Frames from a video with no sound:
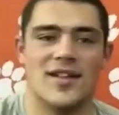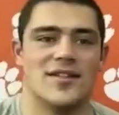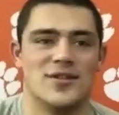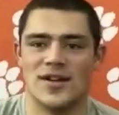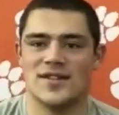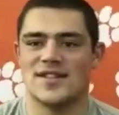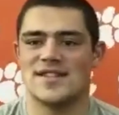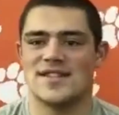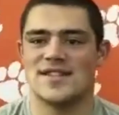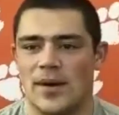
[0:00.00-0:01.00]
to
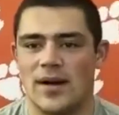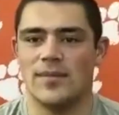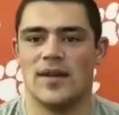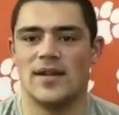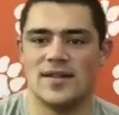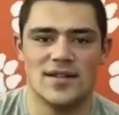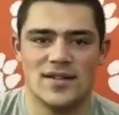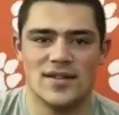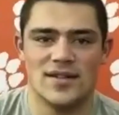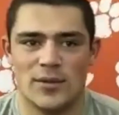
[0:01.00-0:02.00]
step up into
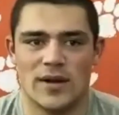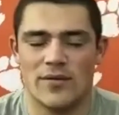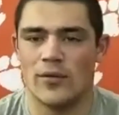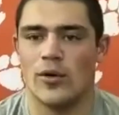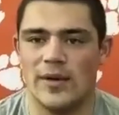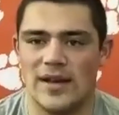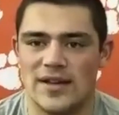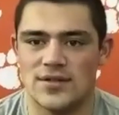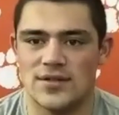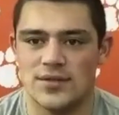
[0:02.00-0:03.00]
whatever role we need to.